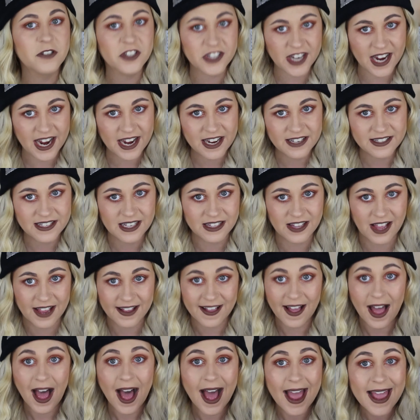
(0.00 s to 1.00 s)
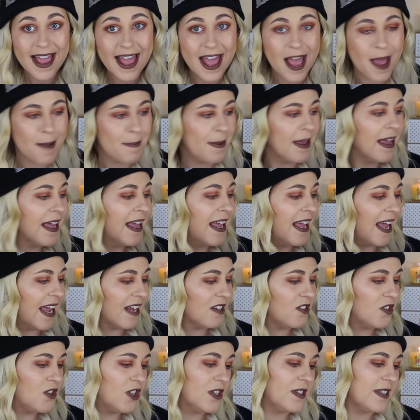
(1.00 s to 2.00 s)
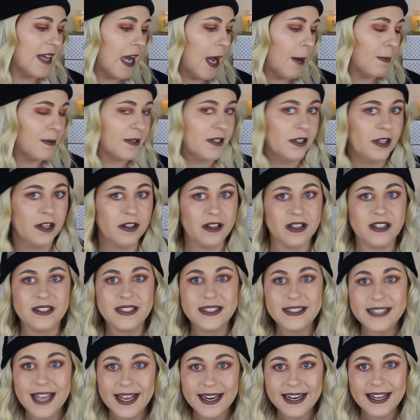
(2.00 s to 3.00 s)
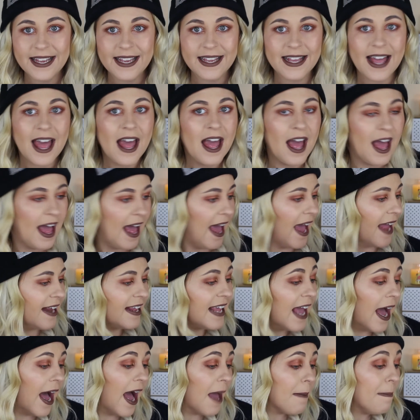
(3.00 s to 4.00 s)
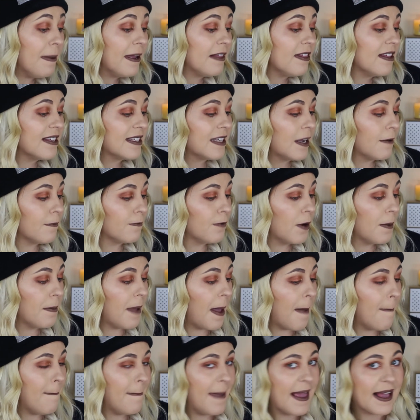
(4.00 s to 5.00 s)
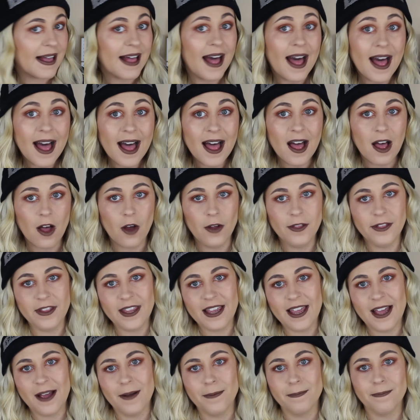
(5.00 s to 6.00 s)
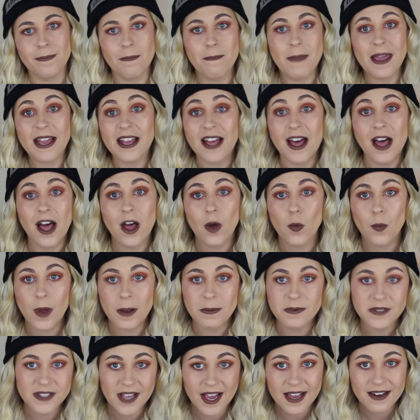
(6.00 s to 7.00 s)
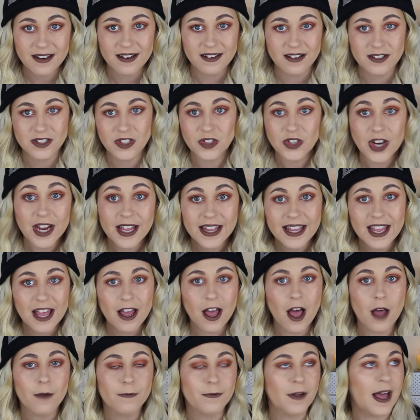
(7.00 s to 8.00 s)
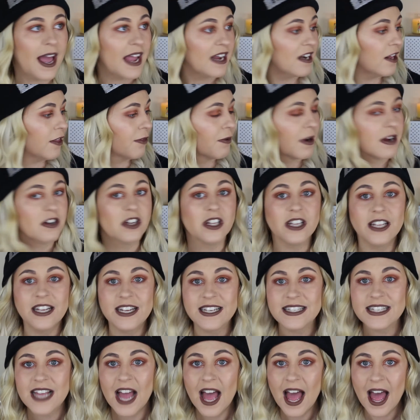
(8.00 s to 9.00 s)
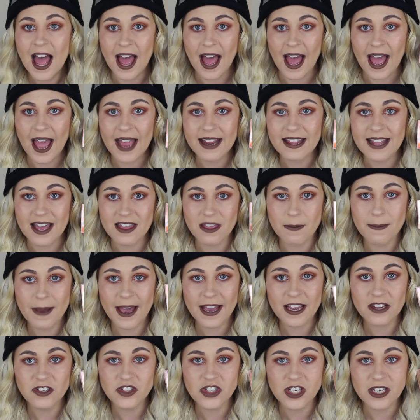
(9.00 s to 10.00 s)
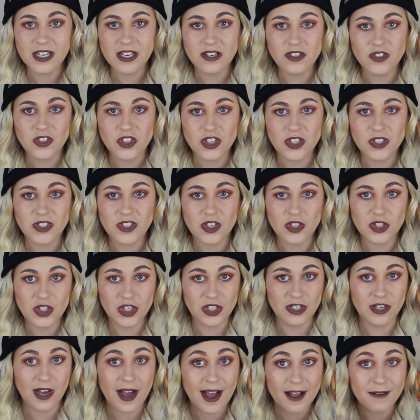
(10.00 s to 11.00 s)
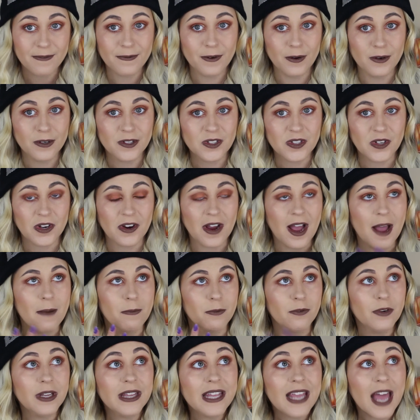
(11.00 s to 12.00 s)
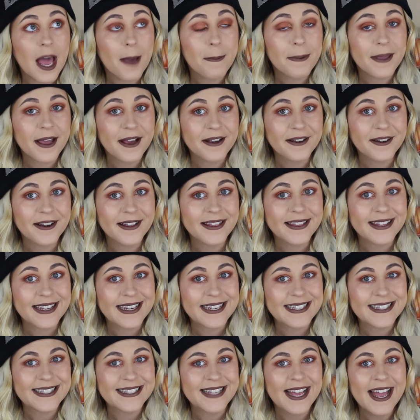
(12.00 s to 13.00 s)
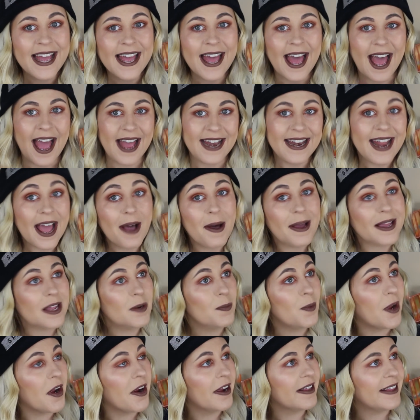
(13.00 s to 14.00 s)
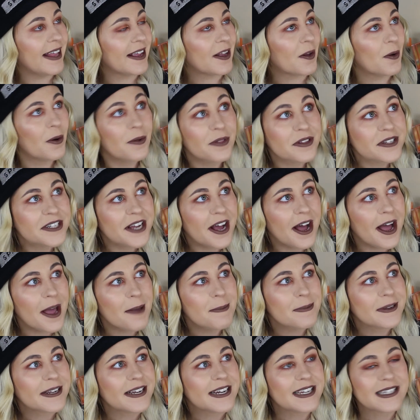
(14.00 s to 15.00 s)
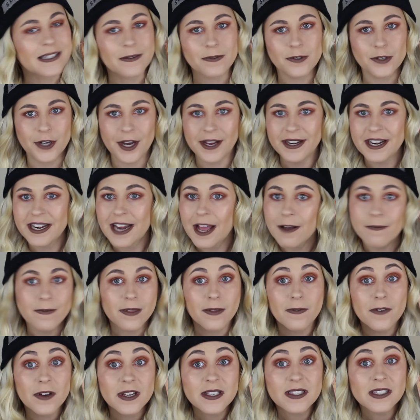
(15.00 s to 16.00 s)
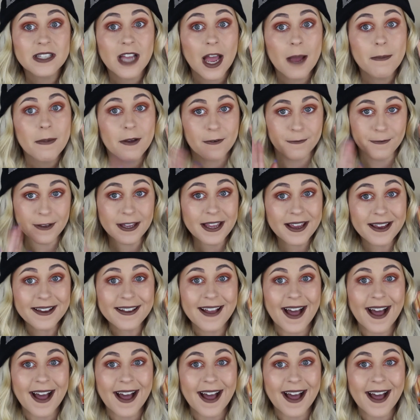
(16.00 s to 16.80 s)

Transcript: shades like I am. It's just absolutely stunning. And yeah, I picked this up from Mecca on the Mecca website in Australia for $83. And yeah, the packaging is just to die for, so I'm really happy I got this. And now I can wear it like all the time because I've tried it out for the first time for you